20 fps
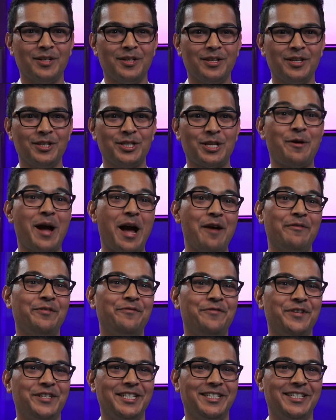So having
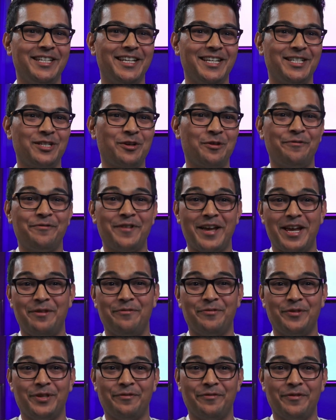visited Confetti
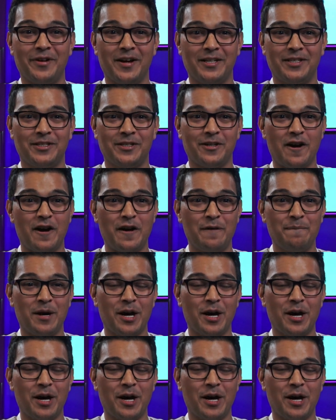for the first time,